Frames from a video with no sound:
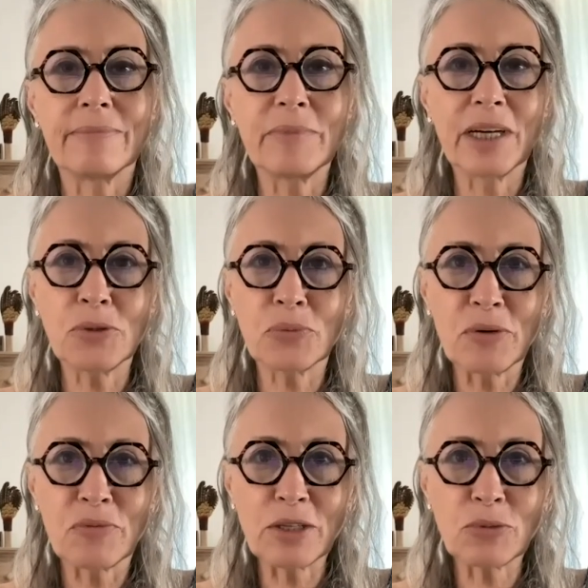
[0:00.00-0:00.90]

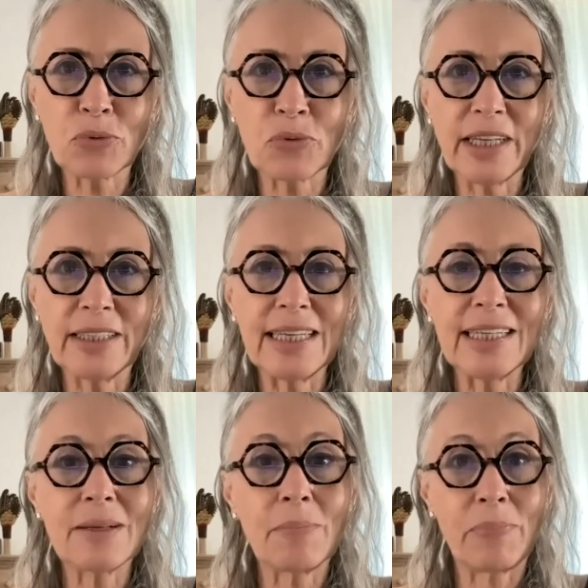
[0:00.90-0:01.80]
Mercury retrograde
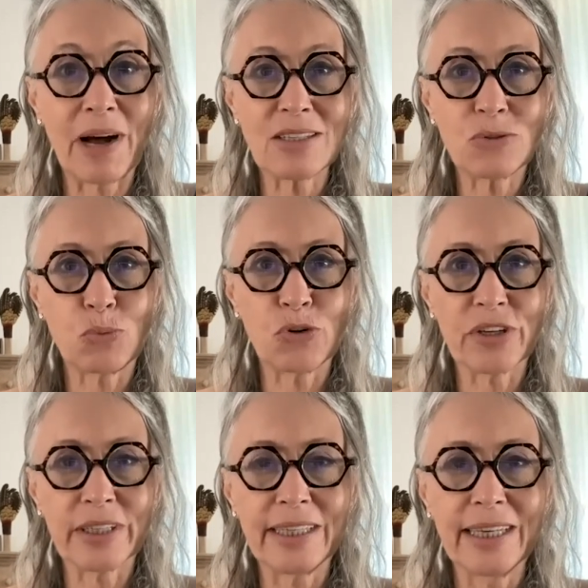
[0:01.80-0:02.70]
is a
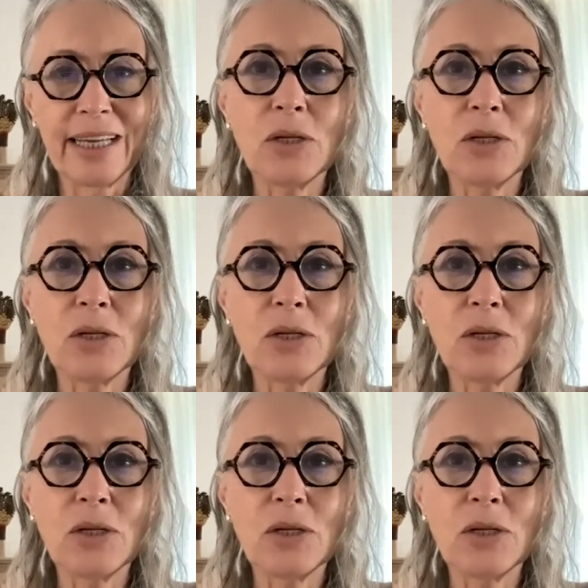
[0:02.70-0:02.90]
buzzword.